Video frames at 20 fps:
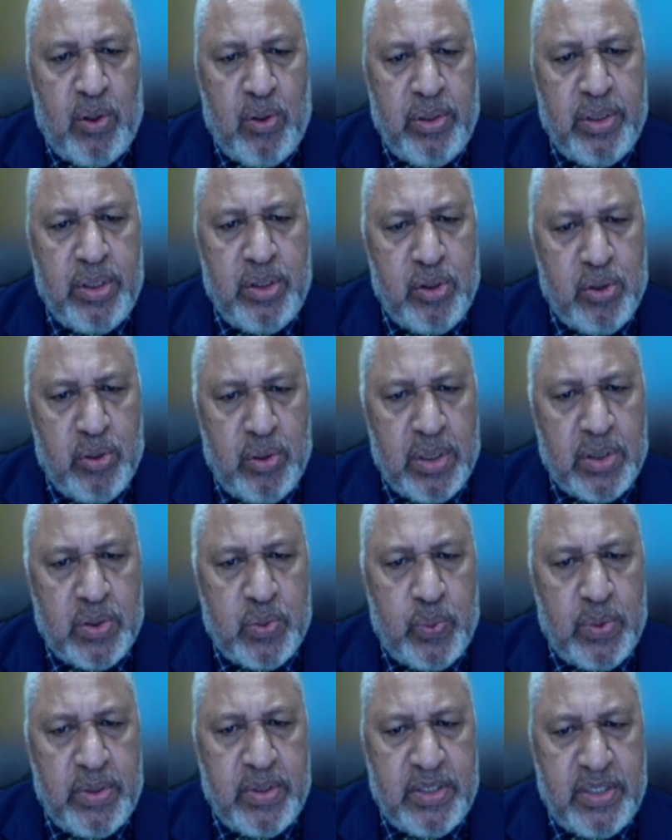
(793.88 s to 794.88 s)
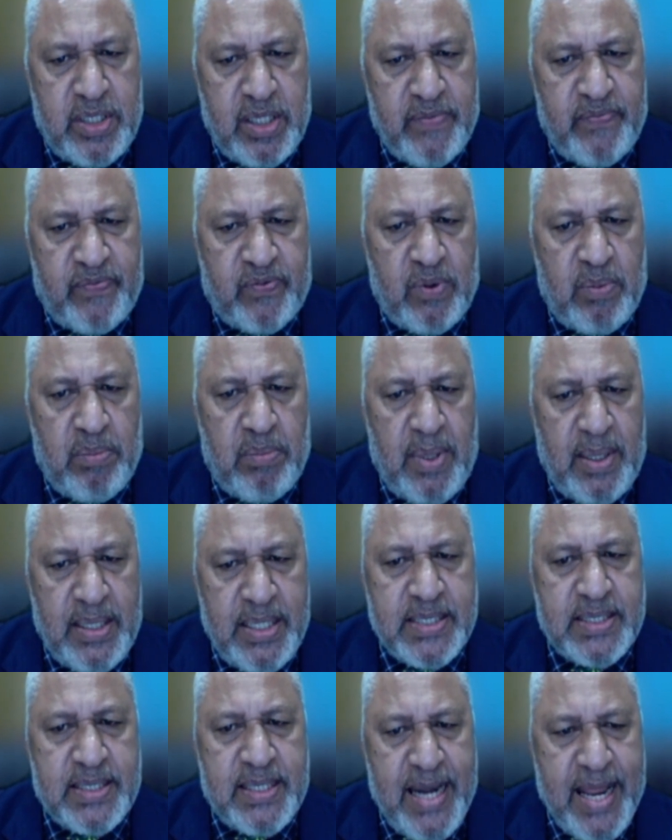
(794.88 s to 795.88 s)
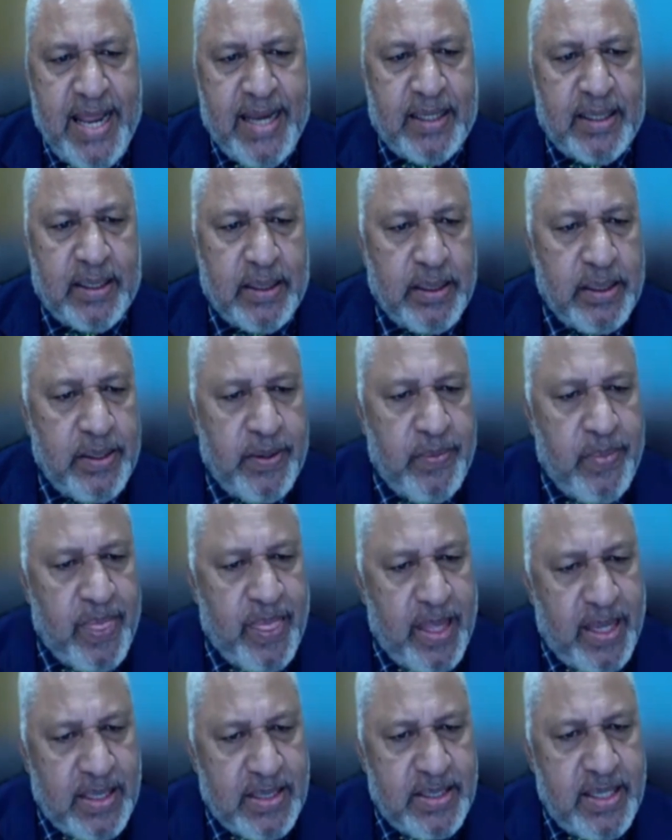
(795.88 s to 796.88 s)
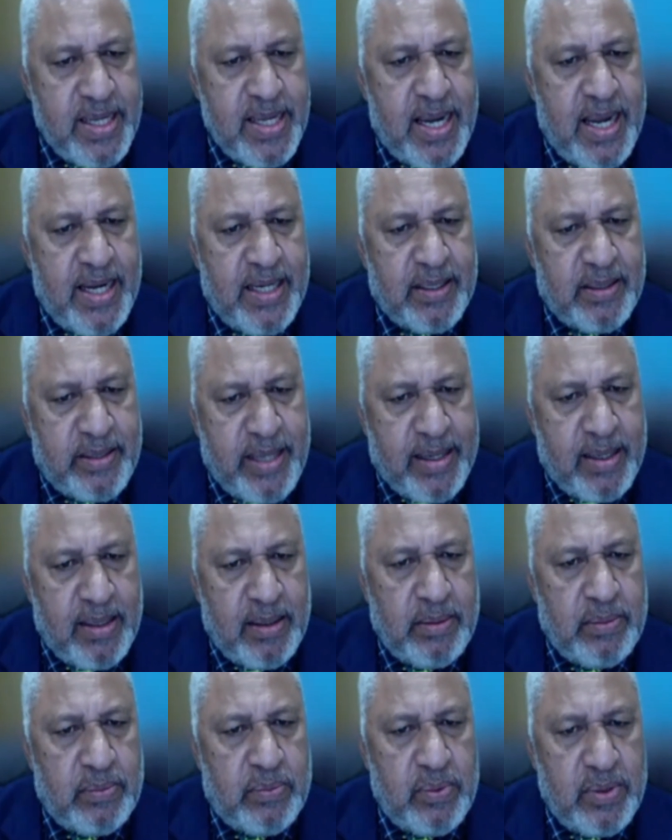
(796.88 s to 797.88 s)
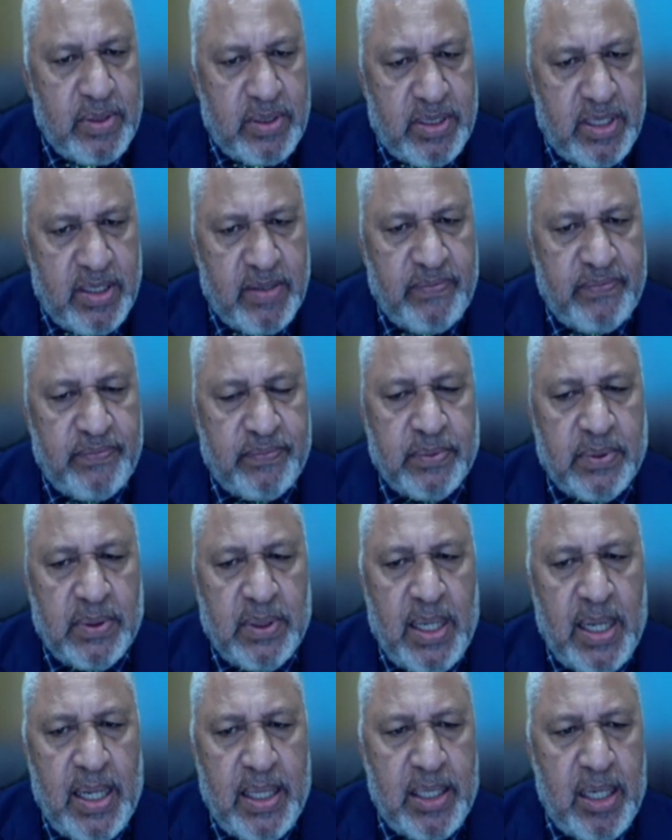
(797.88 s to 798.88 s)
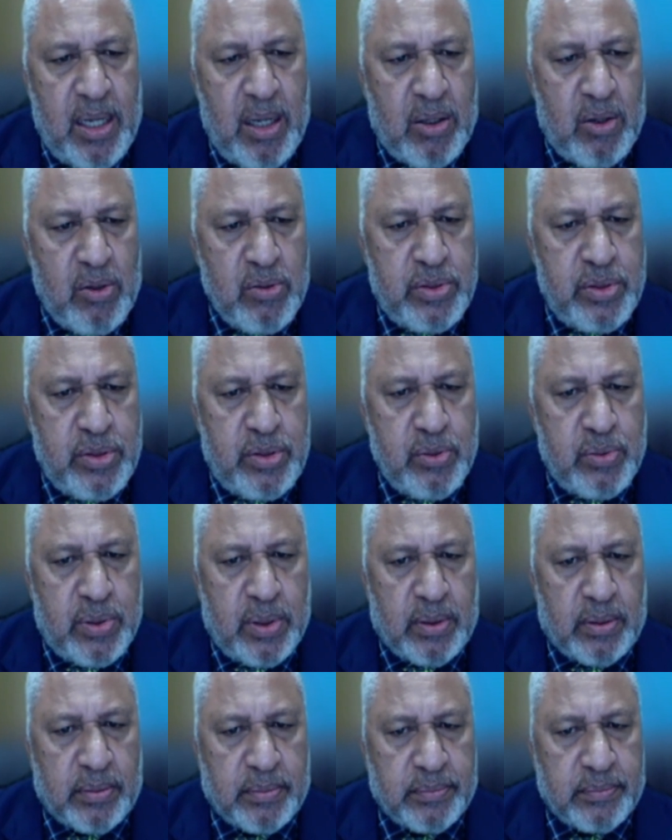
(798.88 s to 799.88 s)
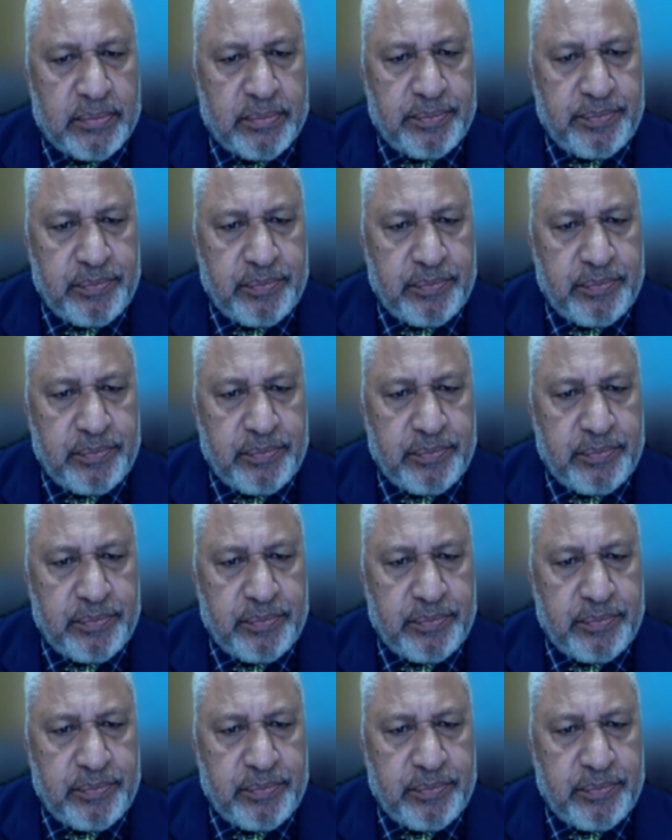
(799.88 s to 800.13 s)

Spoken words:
owning units will receive from leased land, as they are entitled to receive under our constitution.